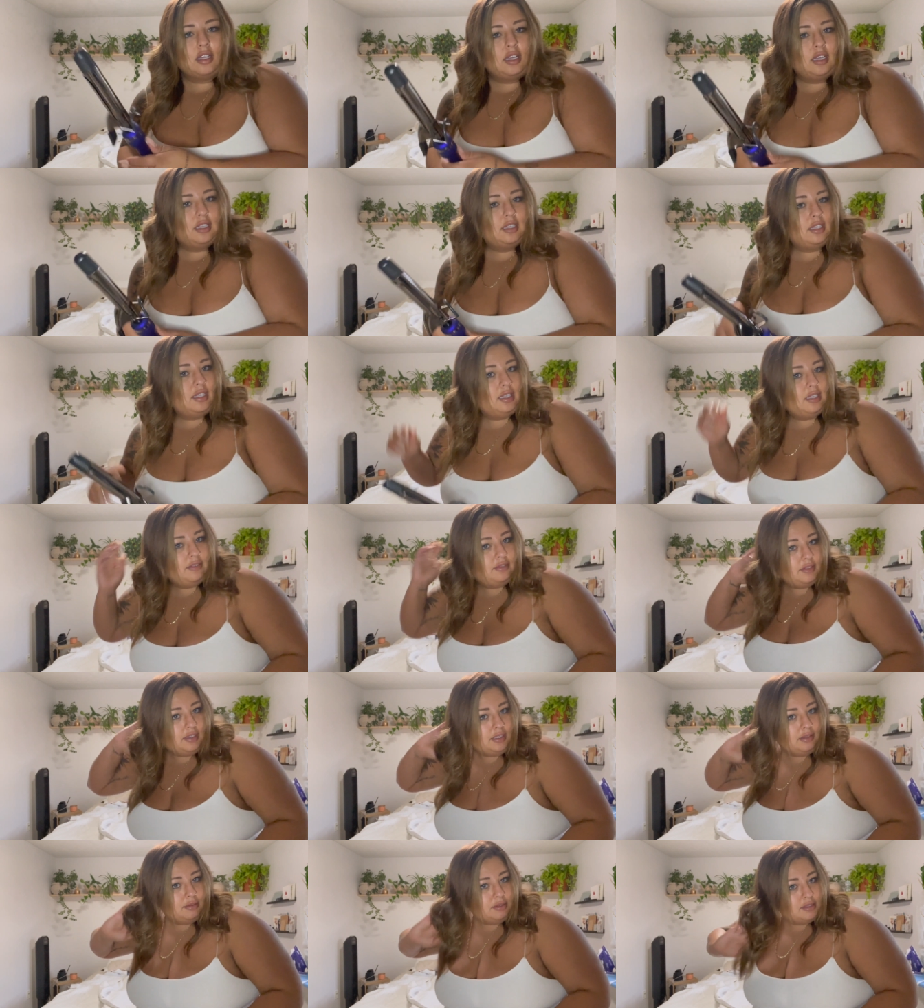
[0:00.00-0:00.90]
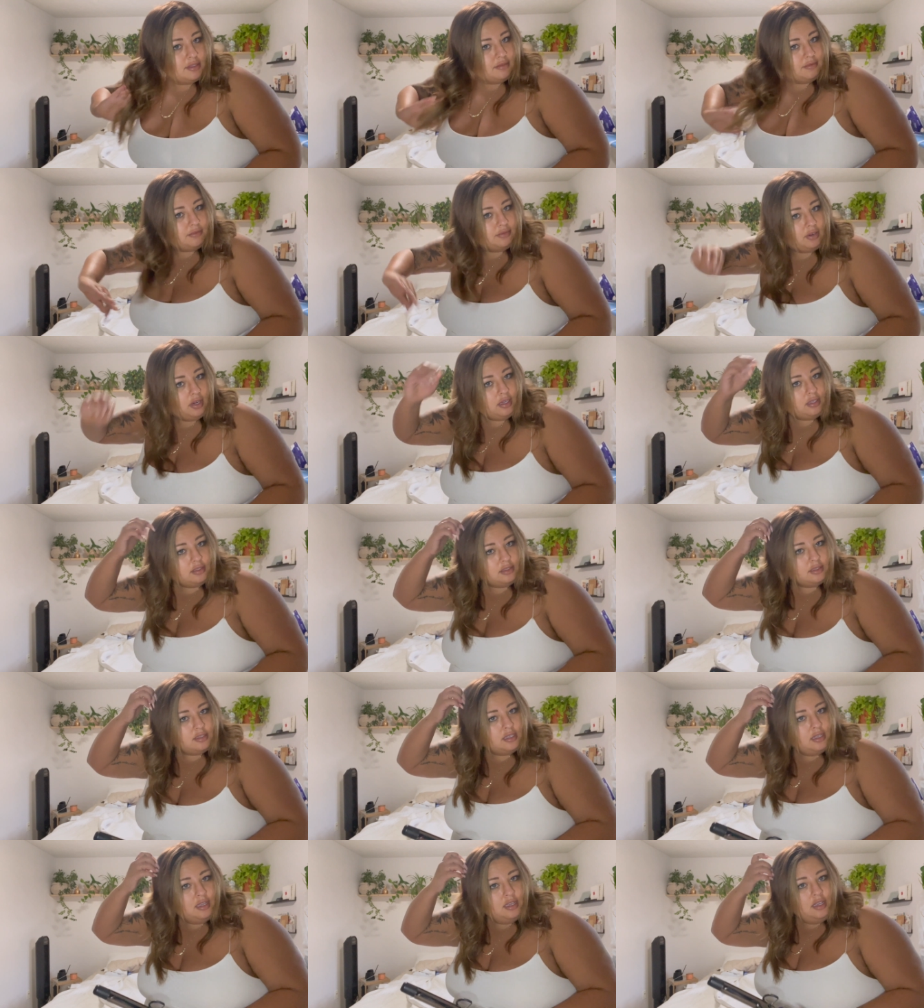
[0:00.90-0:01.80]
in the evening with some
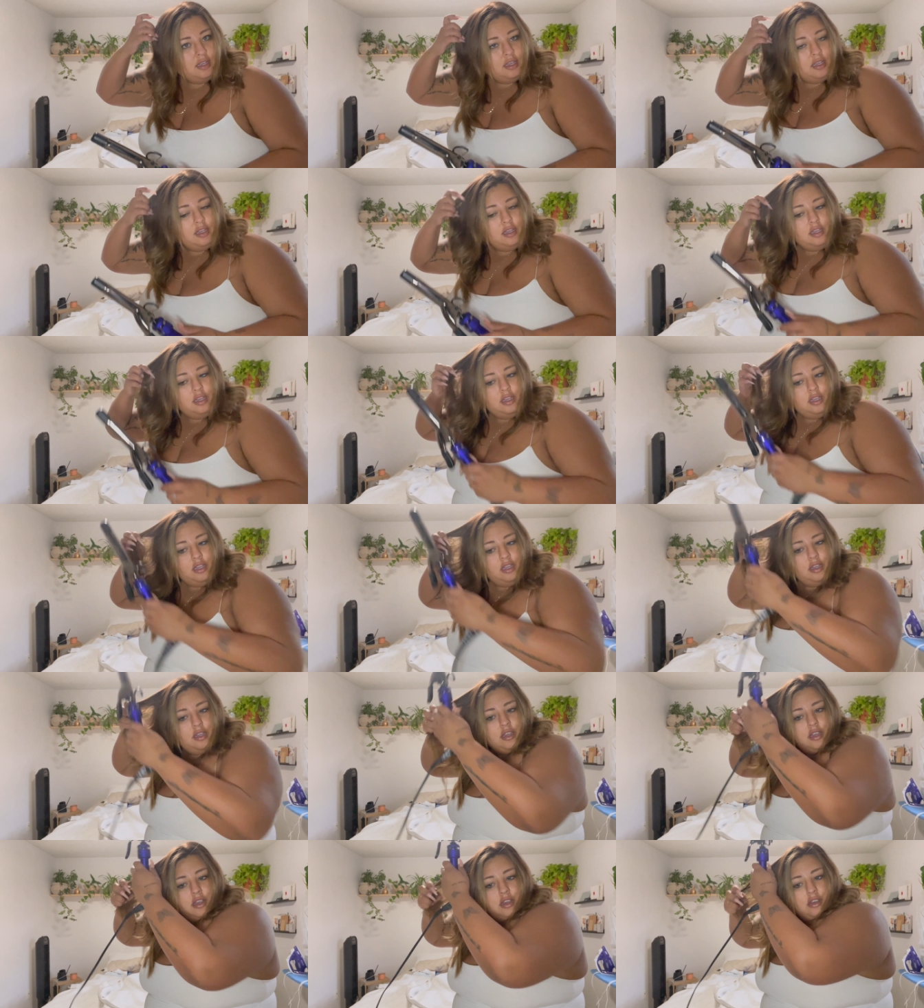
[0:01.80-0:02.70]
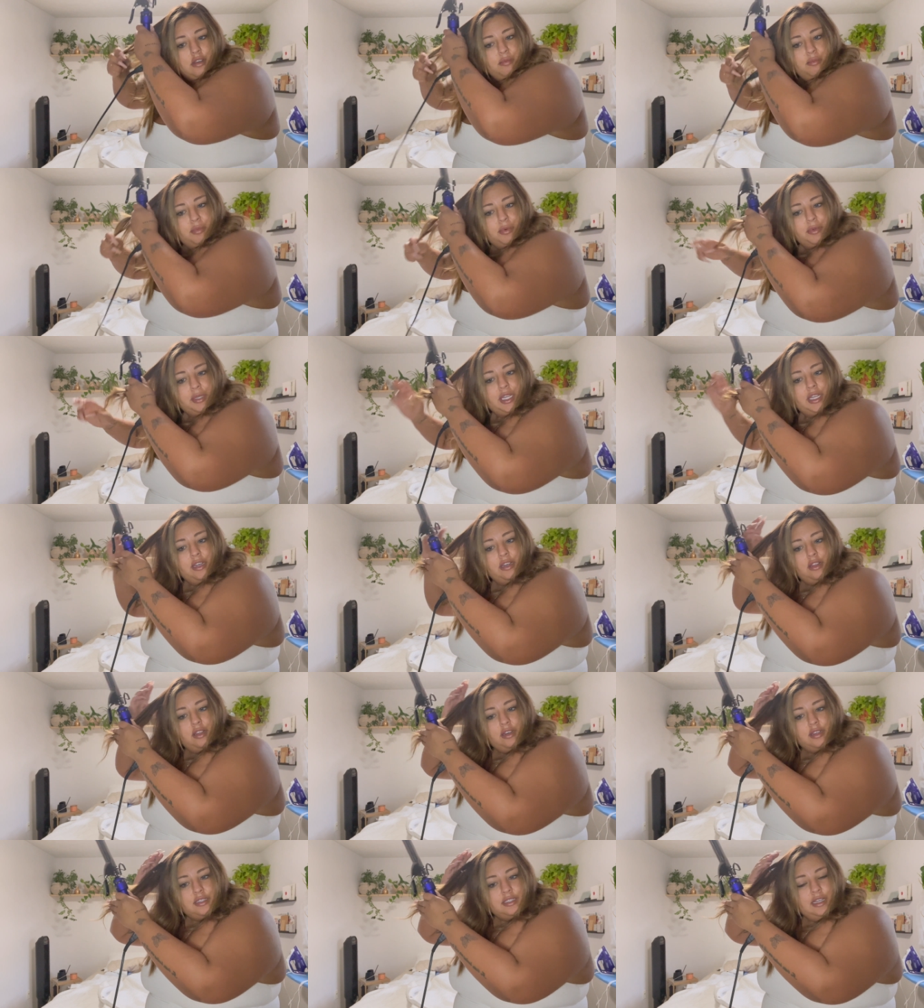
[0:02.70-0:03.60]
friends, but we had a
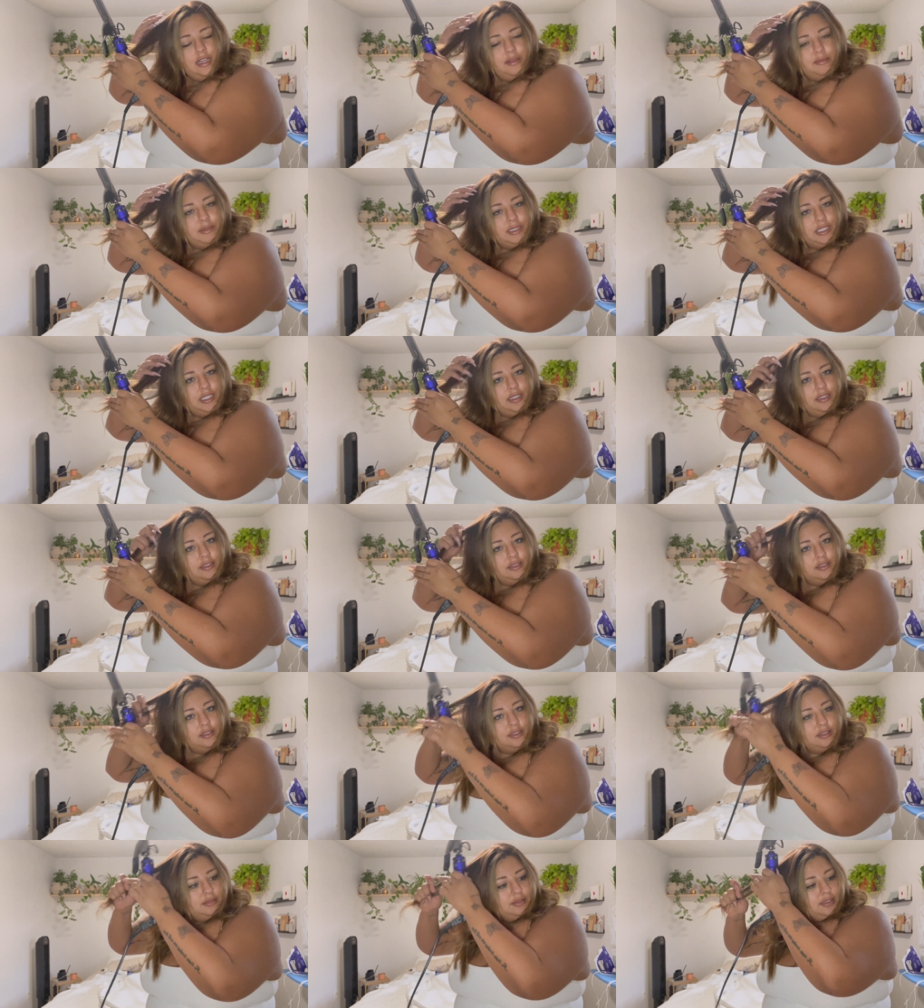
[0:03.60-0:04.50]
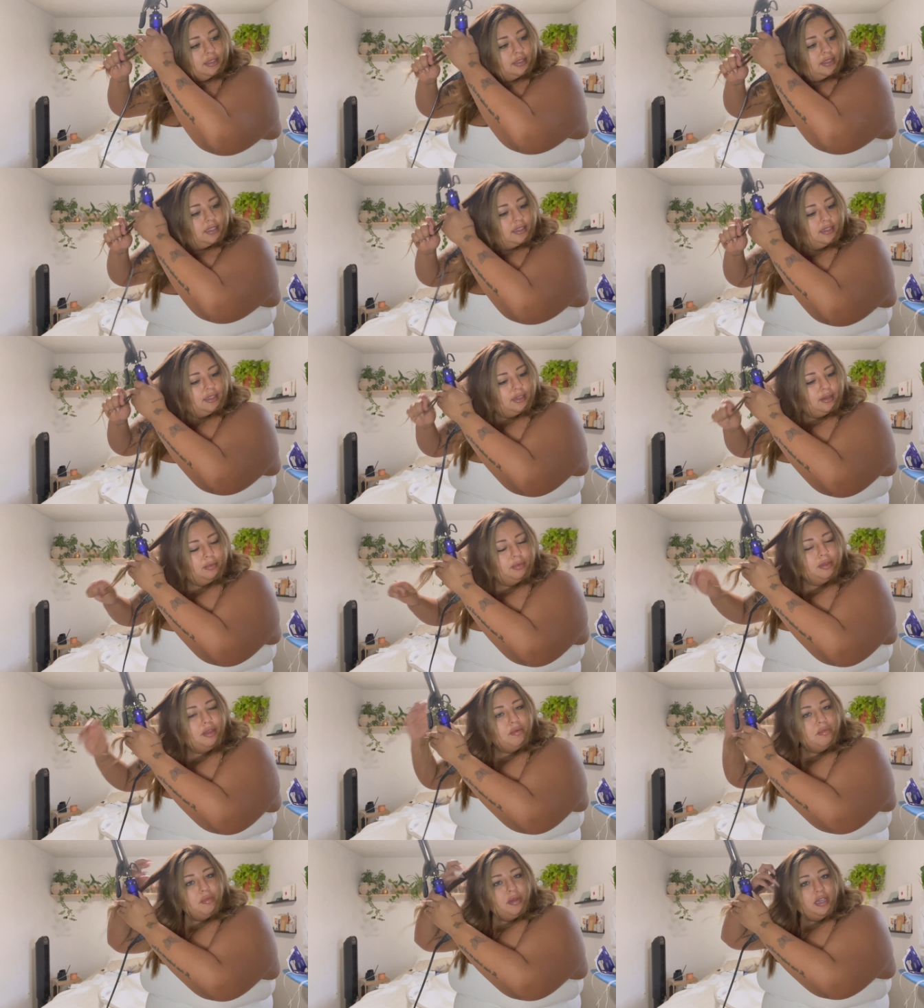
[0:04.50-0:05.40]
lot of time to kill, so we decided to go
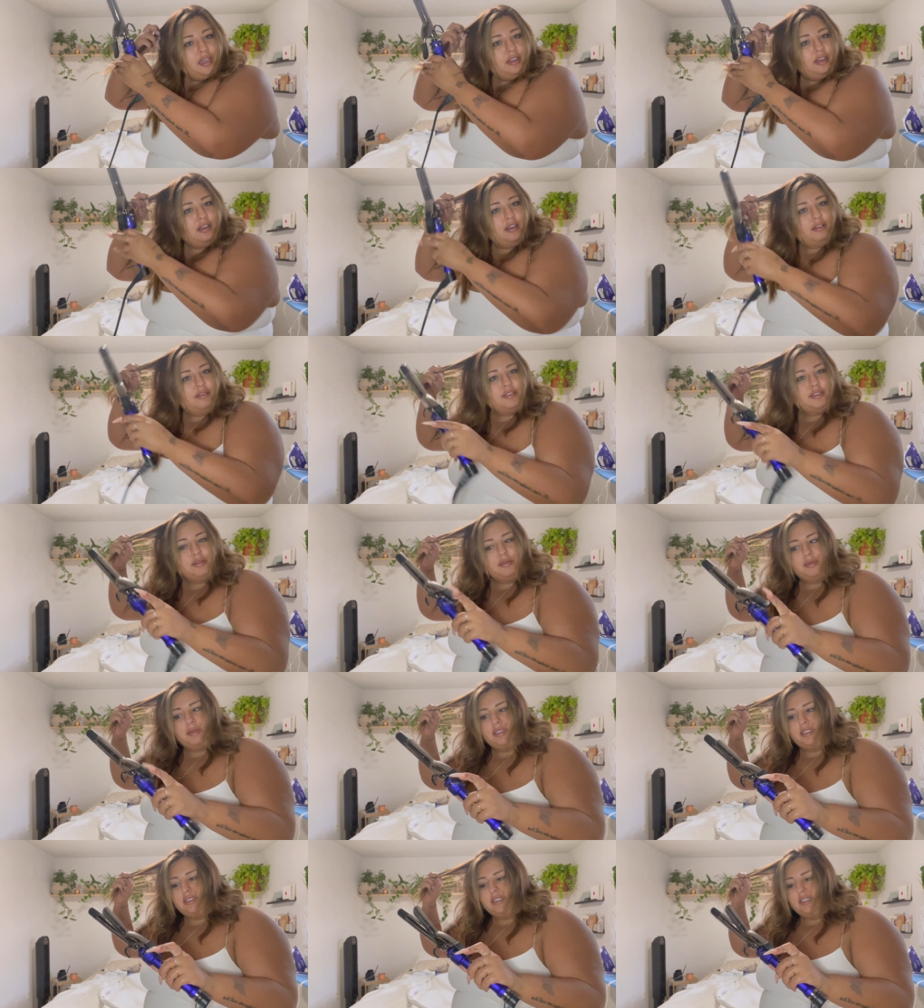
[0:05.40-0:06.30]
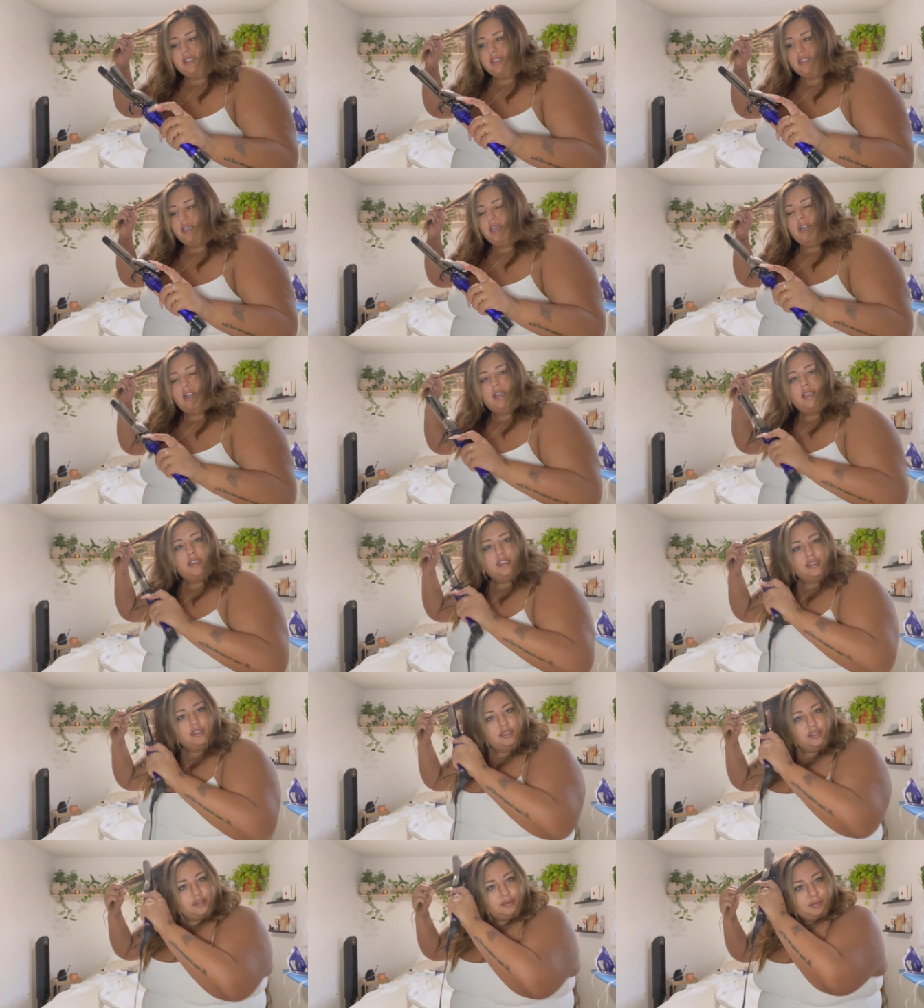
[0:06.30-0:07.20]
play mini golf. So we went and did that
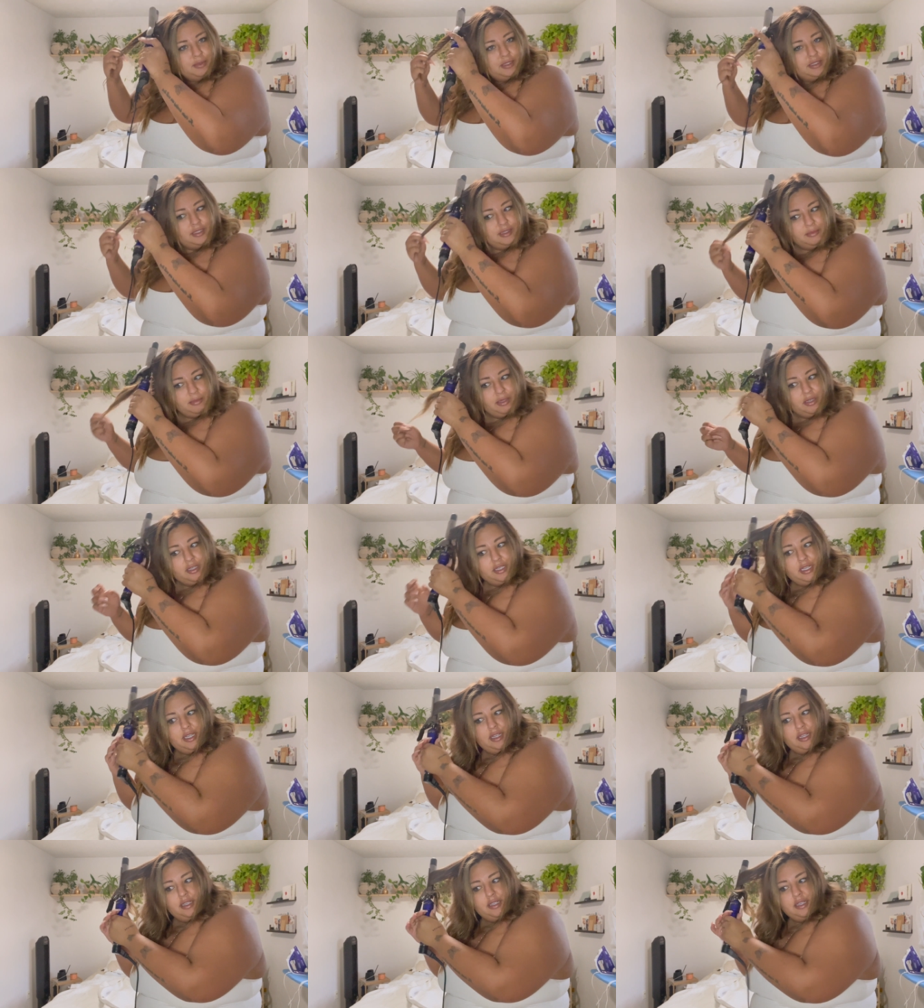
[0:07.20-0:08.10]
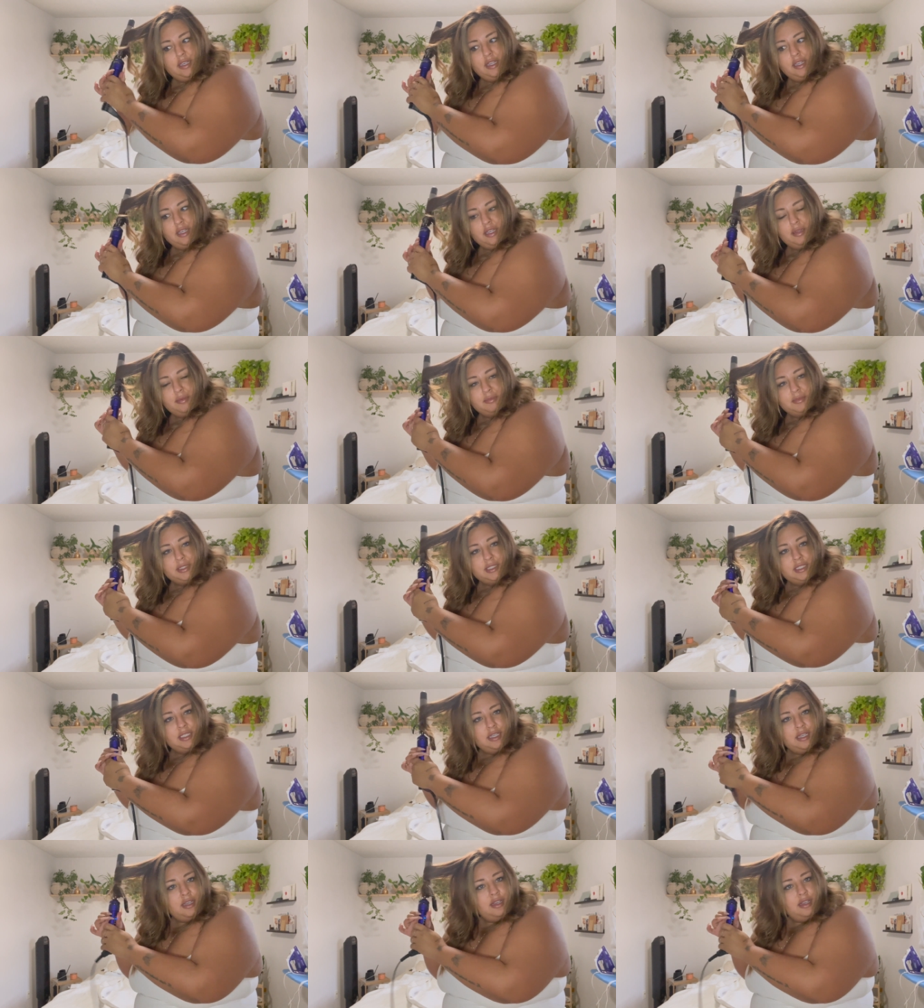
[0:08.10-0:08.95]
and just played some arcade games,